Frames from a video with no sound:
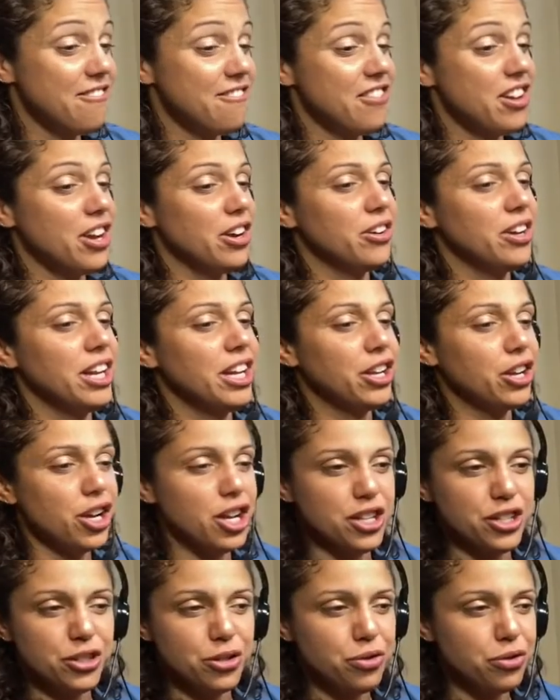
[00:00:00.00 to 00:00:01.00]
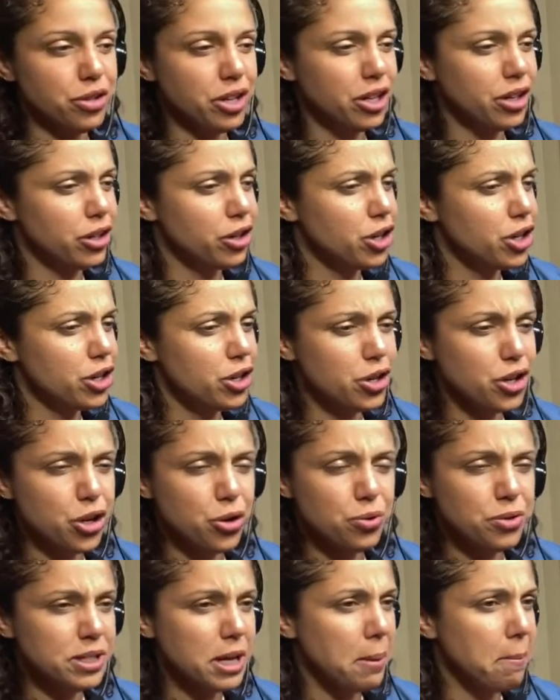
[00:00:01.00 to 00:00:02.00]
Very good. So they're going to
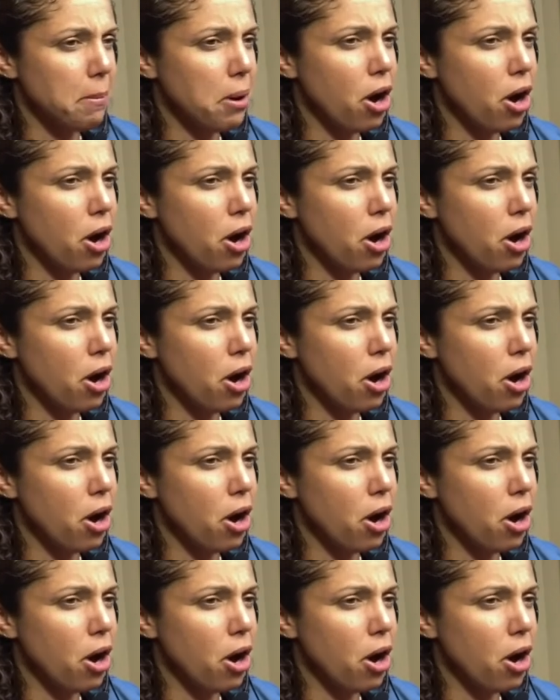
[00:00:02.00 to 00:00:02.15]
use up